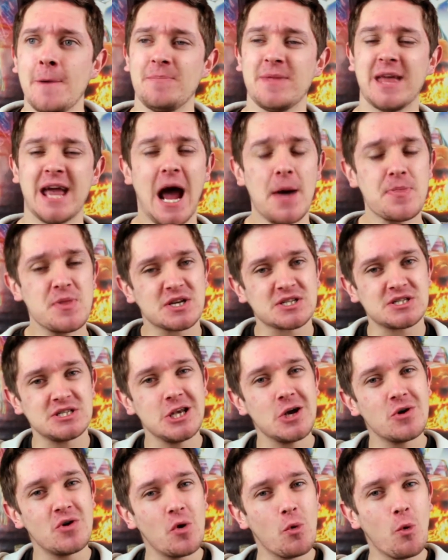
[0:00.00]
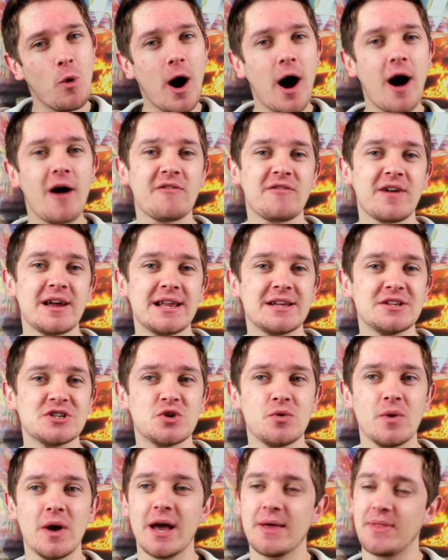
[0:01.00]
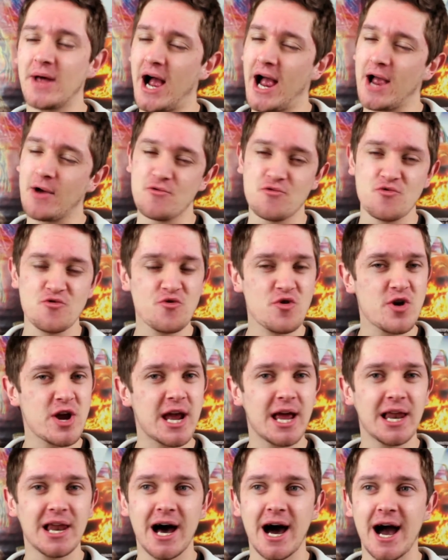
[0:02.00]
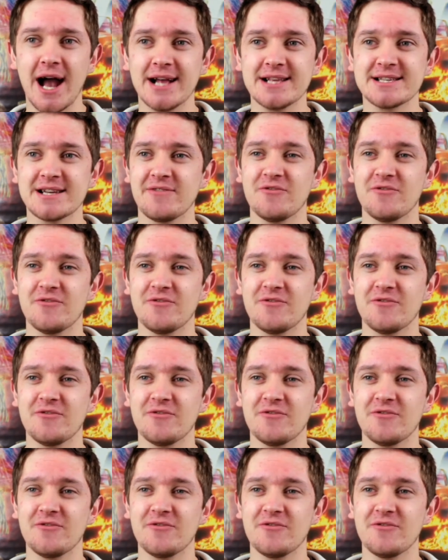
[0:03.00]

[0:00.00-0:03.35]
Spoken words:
it had this neo-noir feeling to it that I really liked.